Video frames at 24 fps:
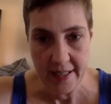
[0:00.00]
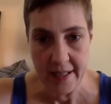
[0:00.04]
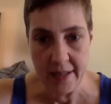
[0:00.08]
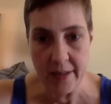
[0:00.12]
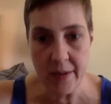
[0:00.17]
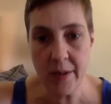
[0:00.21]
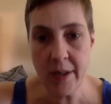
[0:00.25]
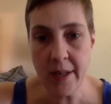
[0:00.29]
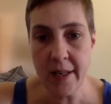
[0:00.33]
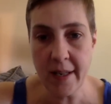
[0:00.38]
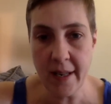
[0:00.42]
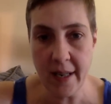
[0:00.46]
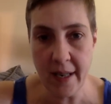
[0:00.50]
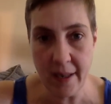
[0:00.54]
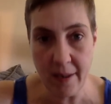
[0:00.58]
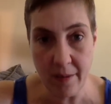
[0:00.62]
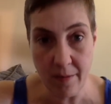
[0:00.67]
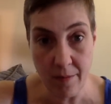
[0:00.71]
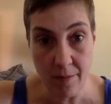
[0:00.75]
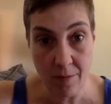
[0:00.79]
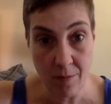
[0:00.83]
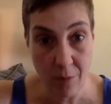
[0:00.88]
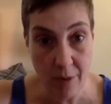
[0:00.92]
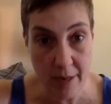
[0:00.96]
out in
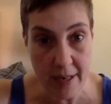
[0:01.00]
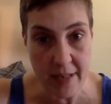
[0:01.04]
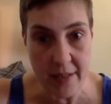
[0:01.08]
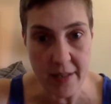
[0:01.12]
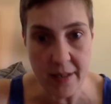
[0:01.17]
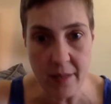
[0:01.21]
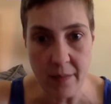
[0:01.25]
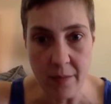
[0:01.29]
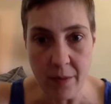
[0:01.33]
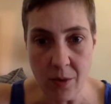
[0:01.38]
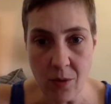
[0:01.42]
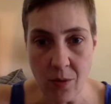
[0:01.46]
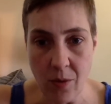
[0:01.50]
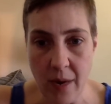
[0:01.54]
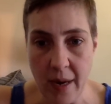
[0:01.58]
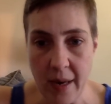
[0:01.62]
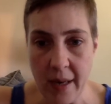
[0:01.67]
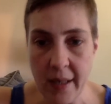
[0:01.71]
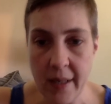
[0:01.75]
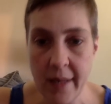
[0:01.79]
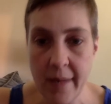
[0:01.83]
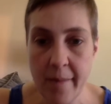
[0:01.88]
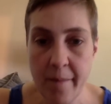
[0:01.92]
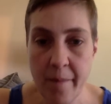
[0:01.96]
any reasonable
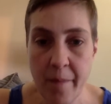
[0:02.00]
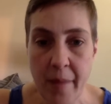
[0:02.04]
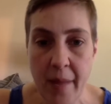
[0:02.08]
way,